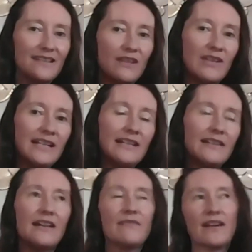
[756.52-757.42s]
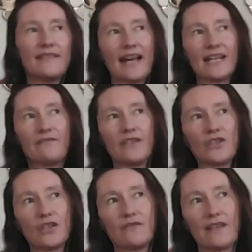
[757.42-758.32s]
I really, I've had a
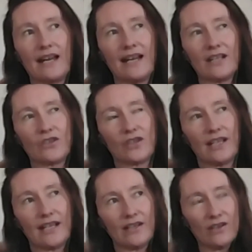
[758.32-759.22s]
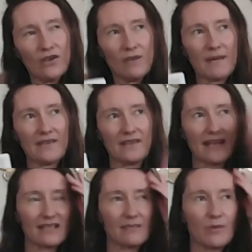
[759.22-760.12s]
vision of that, actually. Not about the
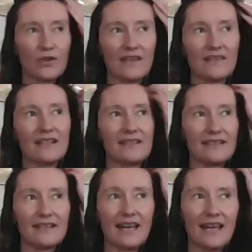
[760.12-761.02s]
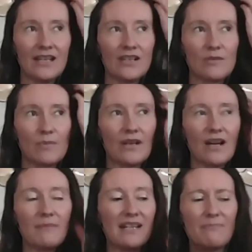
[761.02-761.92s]
next book at this stage, but
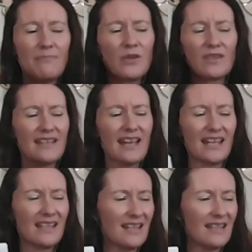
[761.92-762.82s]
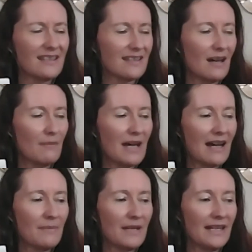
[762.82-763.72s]
I mean, if books take years to come out.
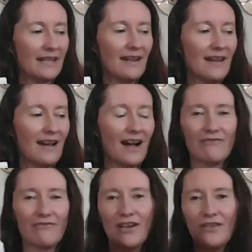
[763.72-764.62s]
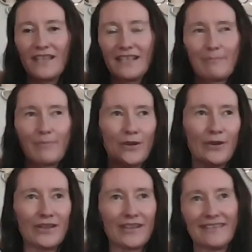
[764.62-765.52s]
I mean, I wrote this
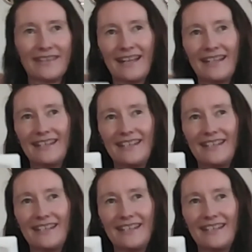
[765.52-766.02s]
book and then